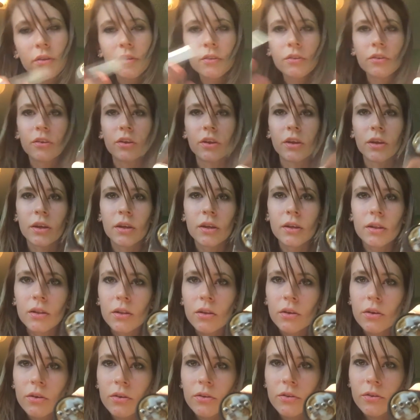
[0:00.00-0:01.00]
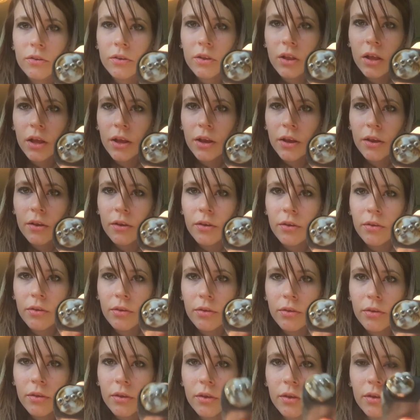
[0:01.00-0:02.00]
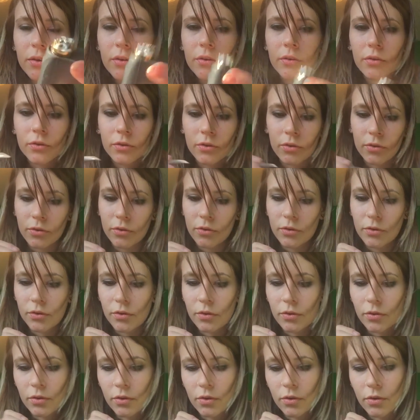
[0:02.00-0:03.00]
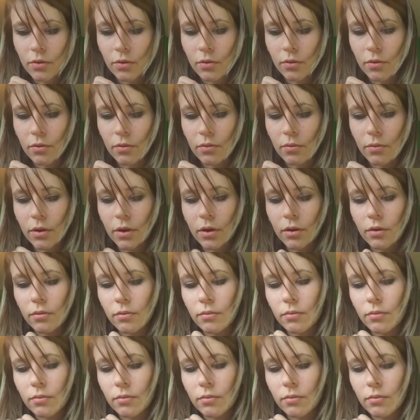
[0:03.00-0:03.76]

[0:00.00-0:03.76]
till it looks like this. Alright.